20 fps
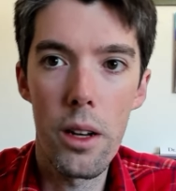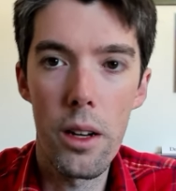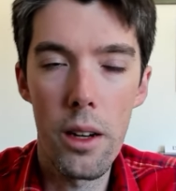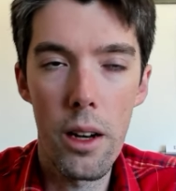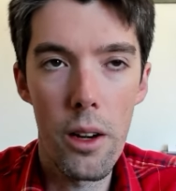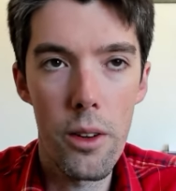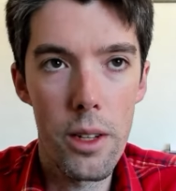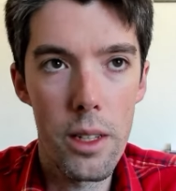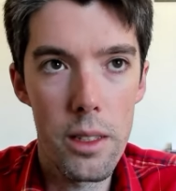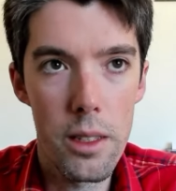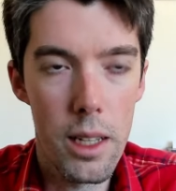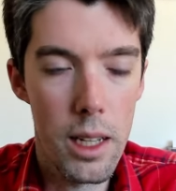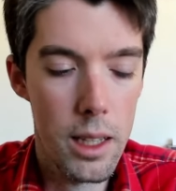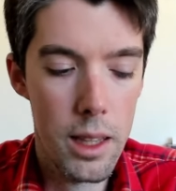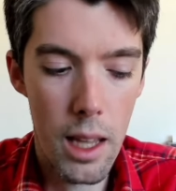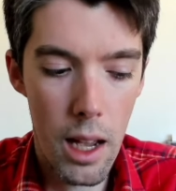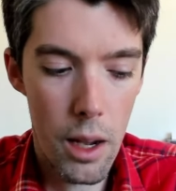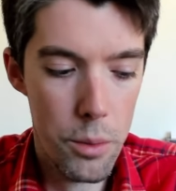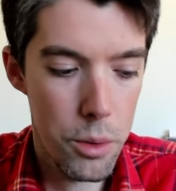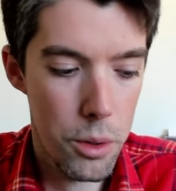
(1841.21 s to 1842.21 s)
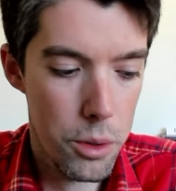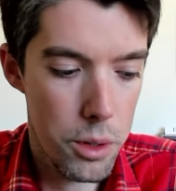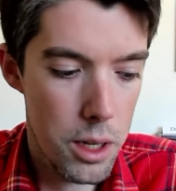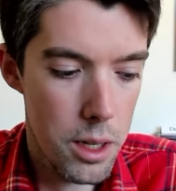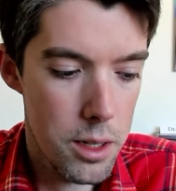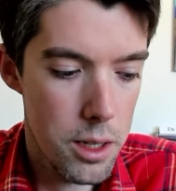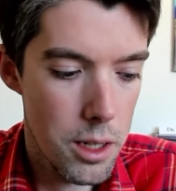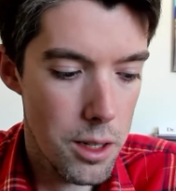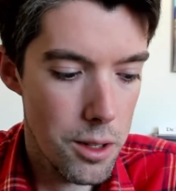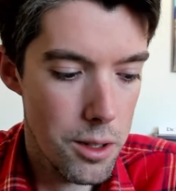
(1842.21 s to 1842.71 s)
and areas like that will
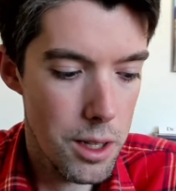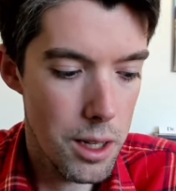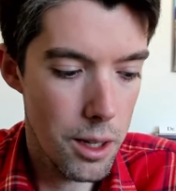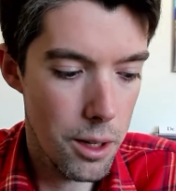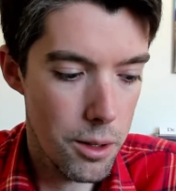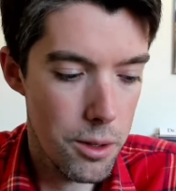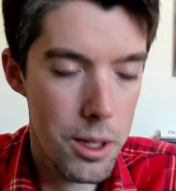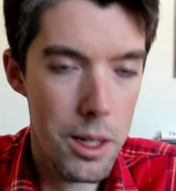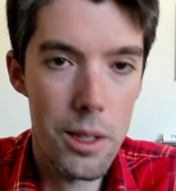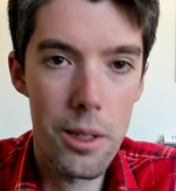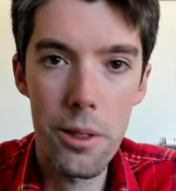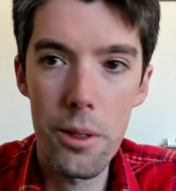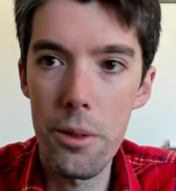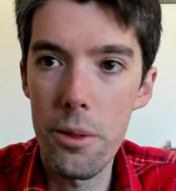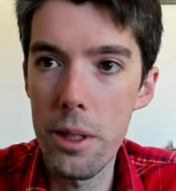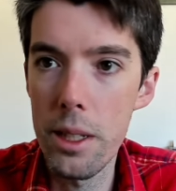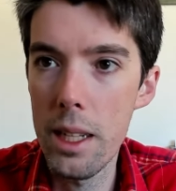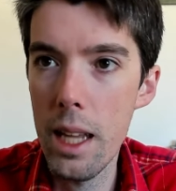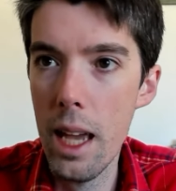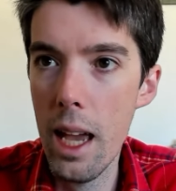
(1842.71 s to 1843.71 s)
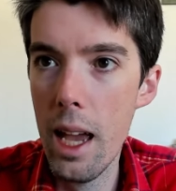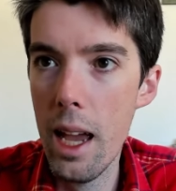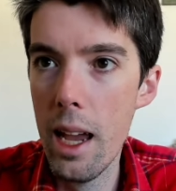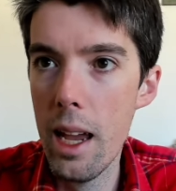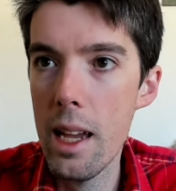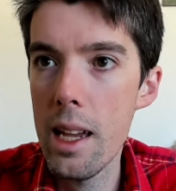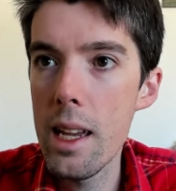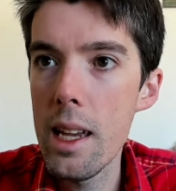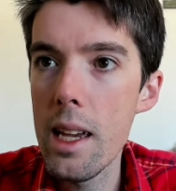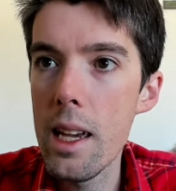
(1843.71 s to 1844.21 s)
continue to increase through the
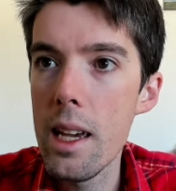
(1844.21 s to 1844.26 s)
day